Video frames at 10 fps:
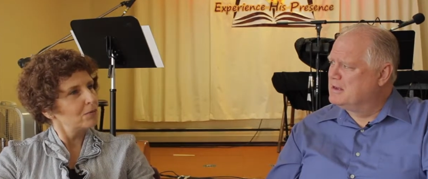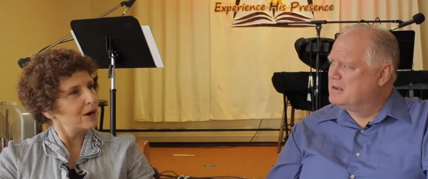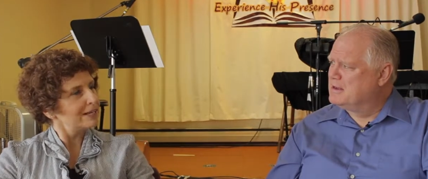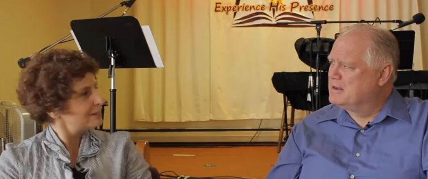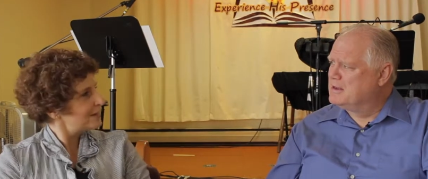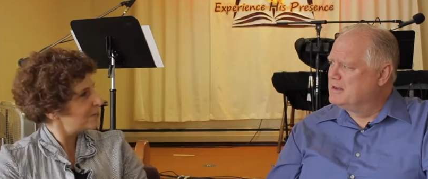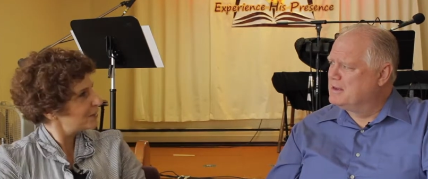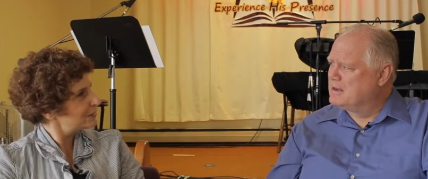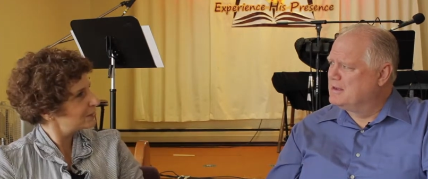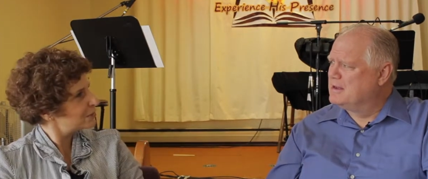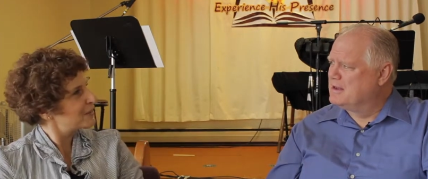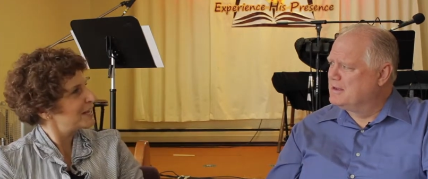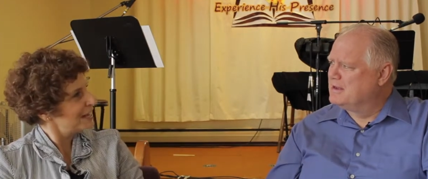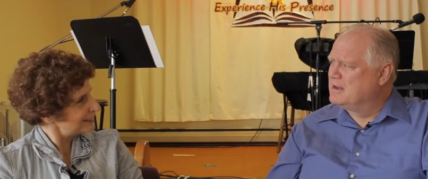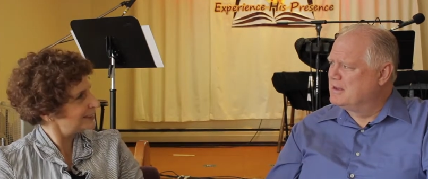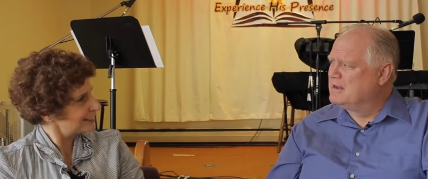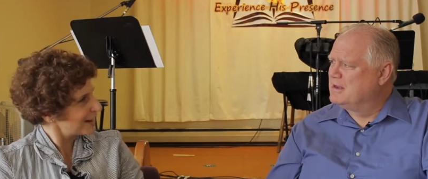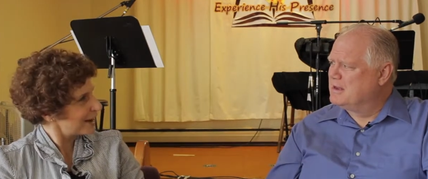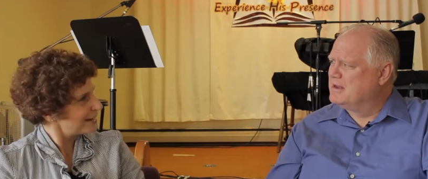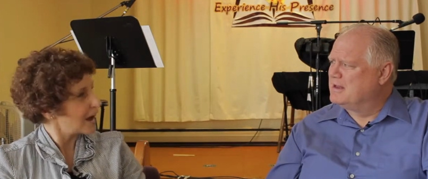Speaker 1: why didn't I feel different
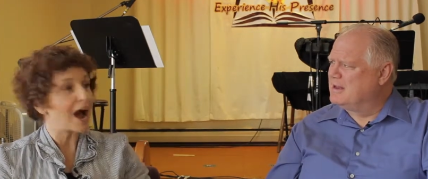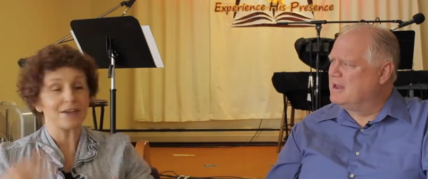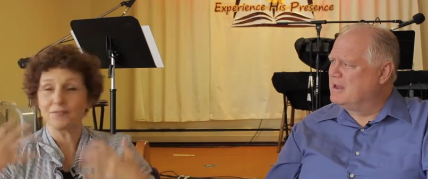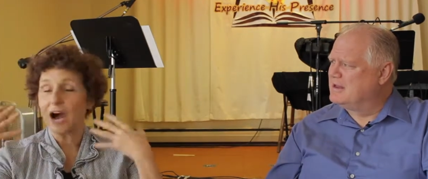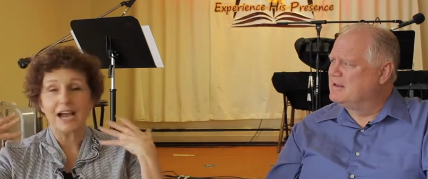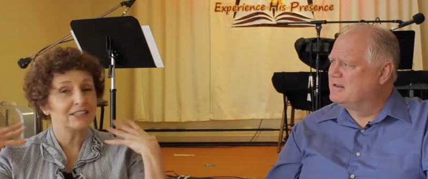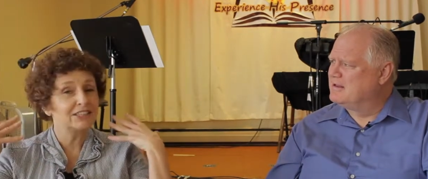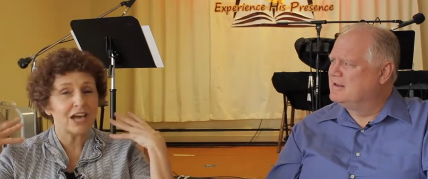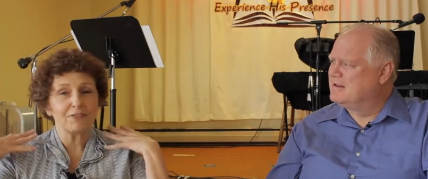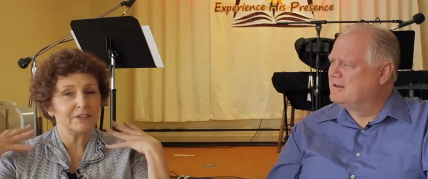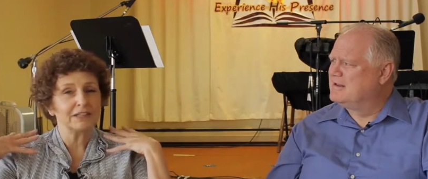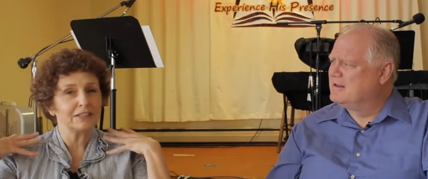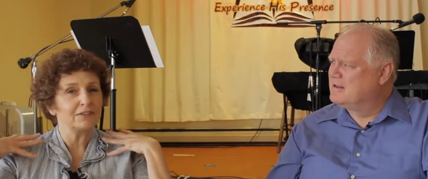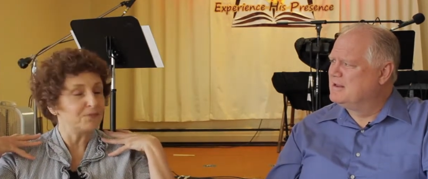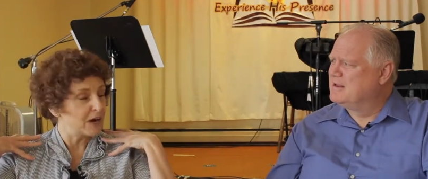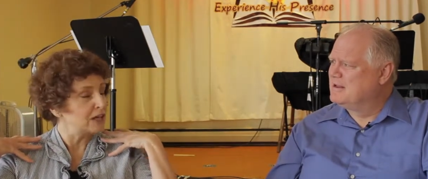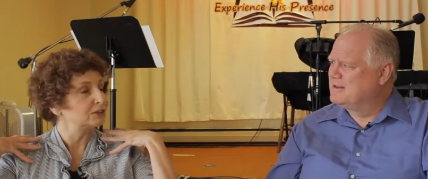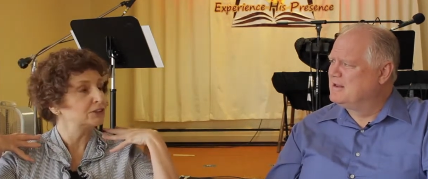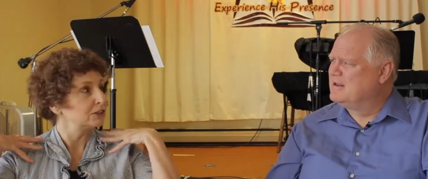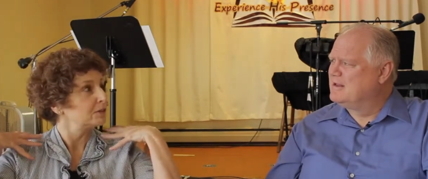inside? I yeah. I definitely
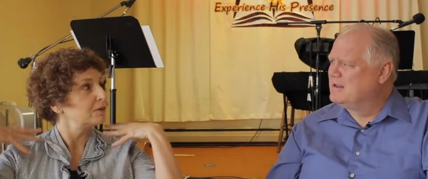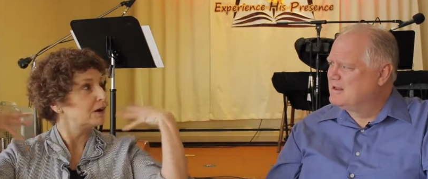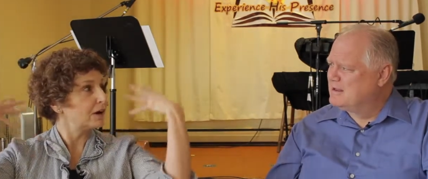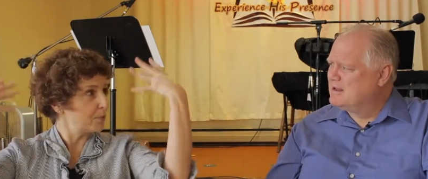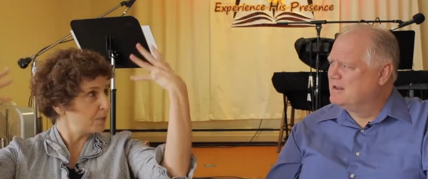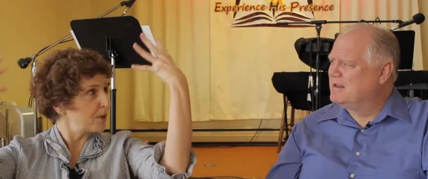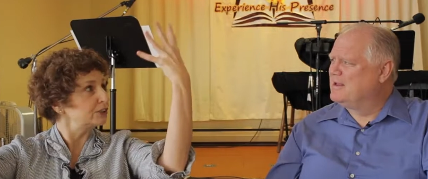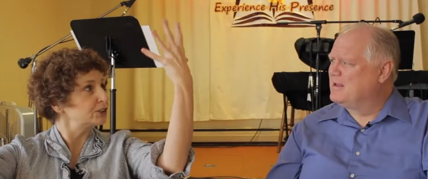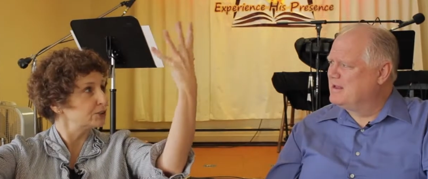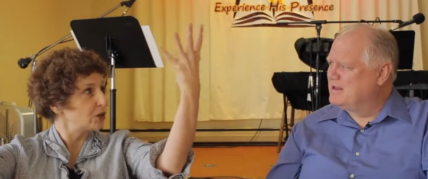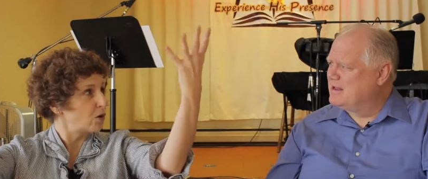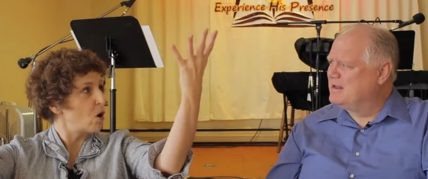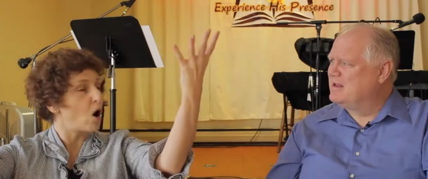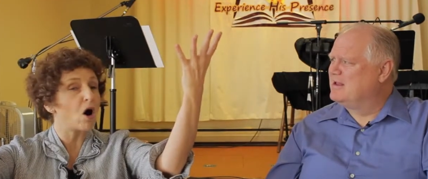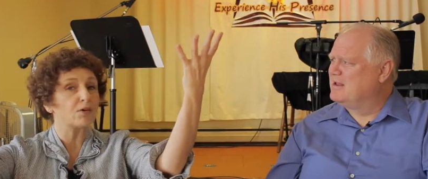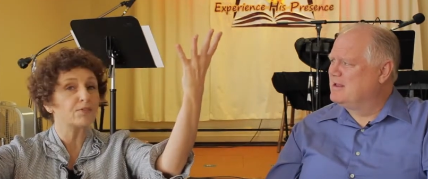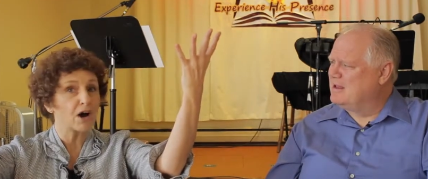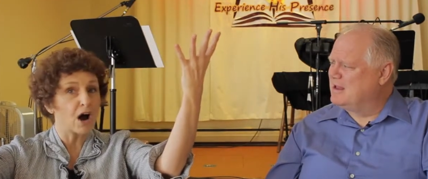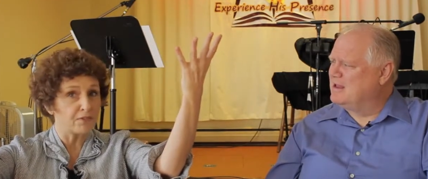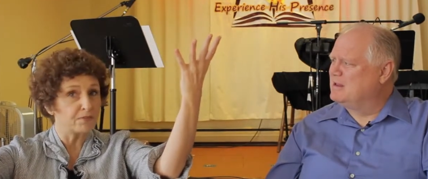felt a pressure go off
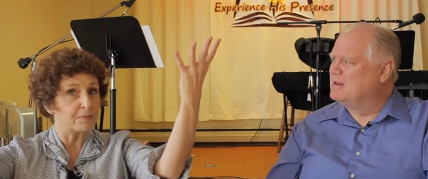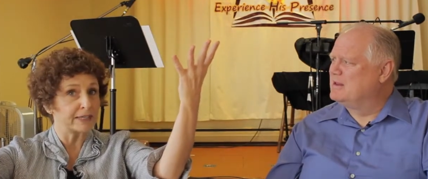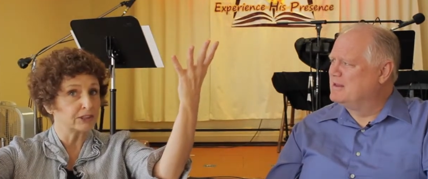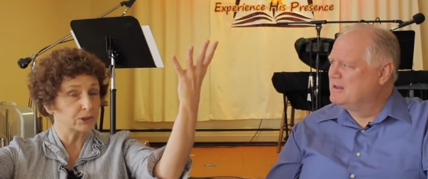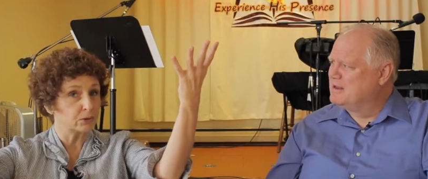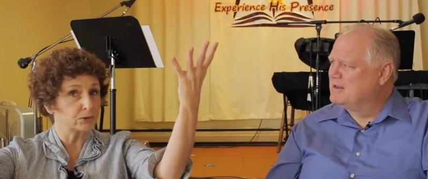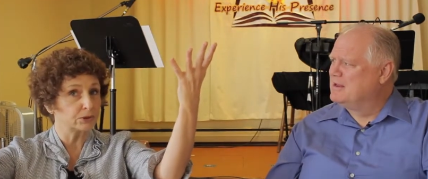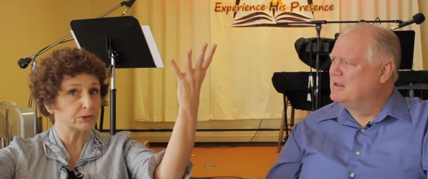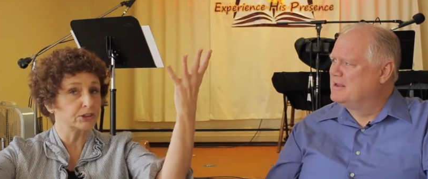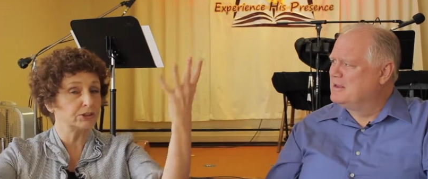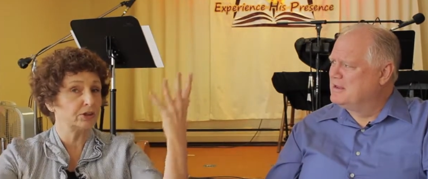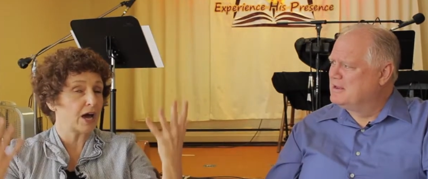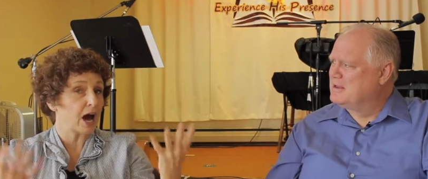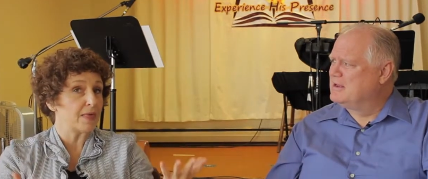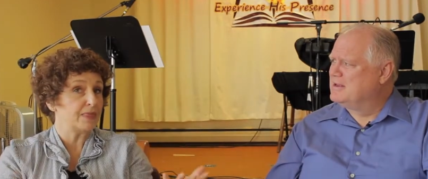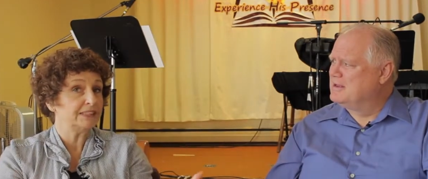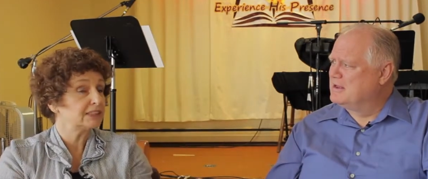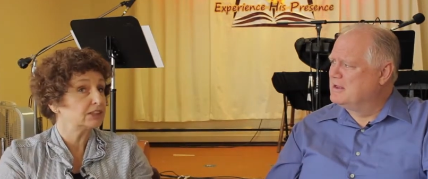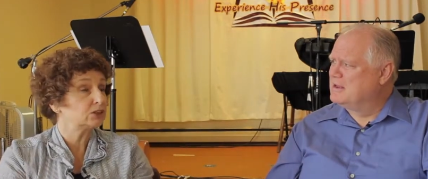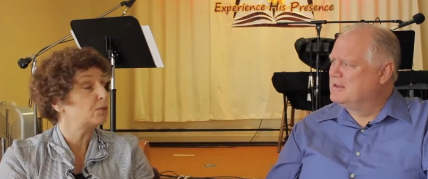yeah. of my shoulders, and you,
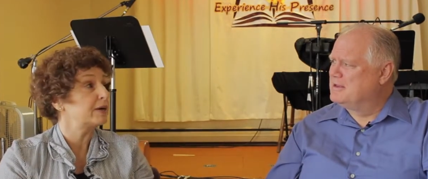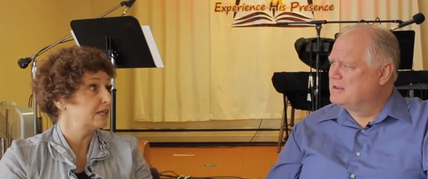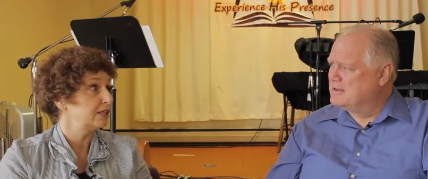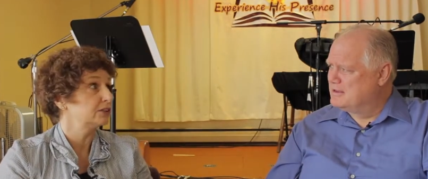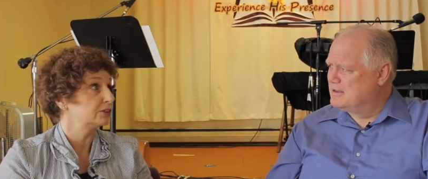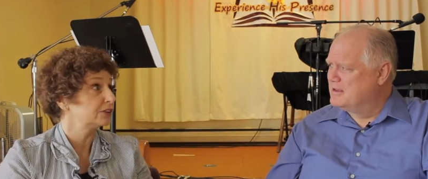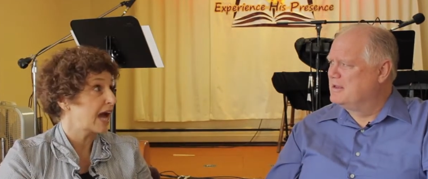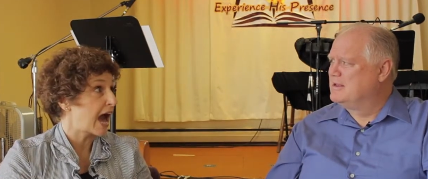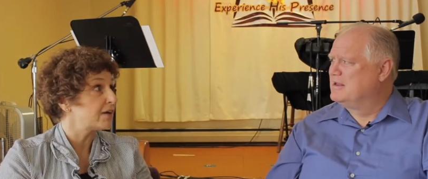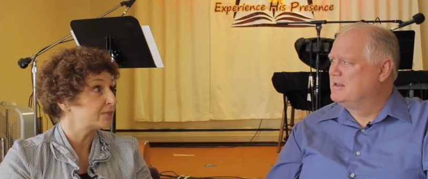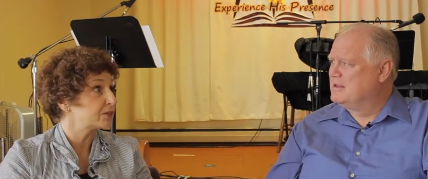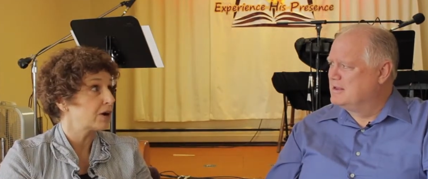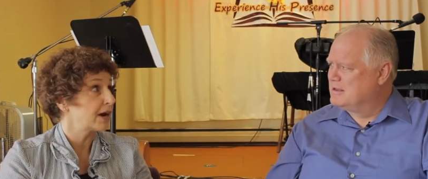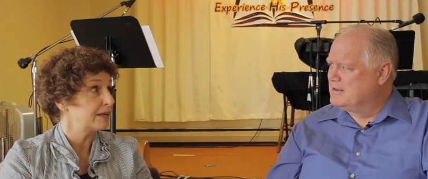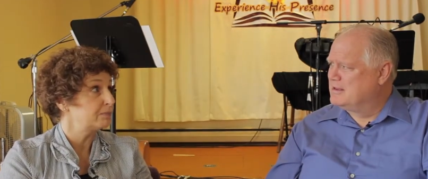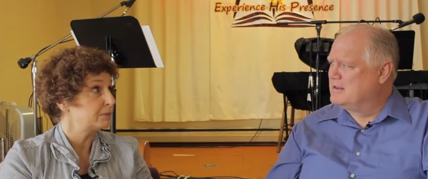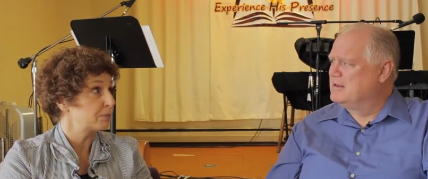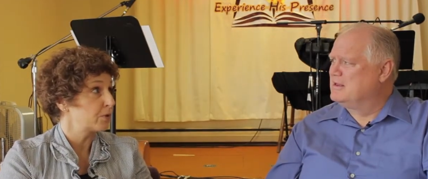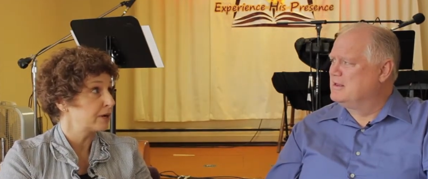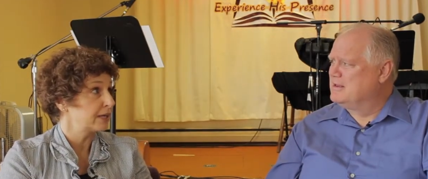this is 20 years after I had
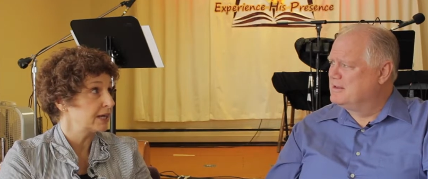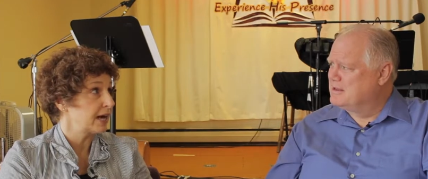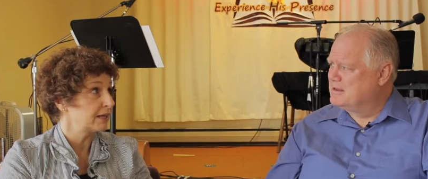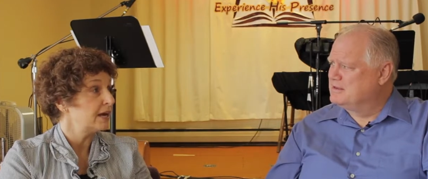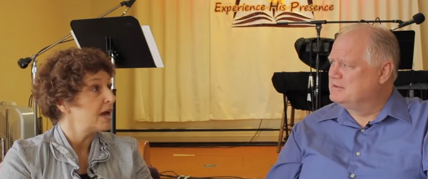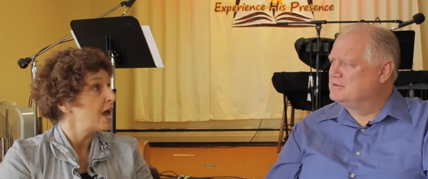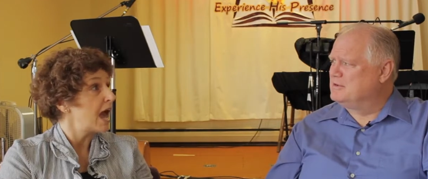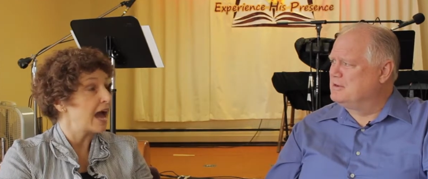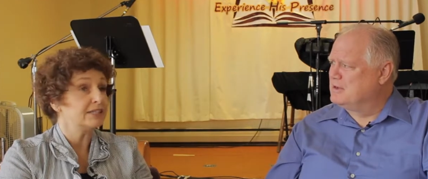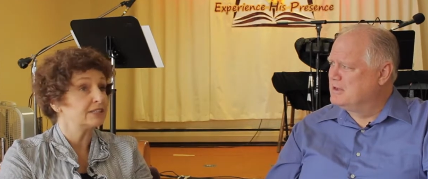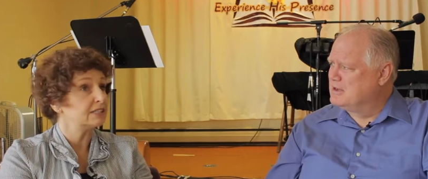been born again sure. and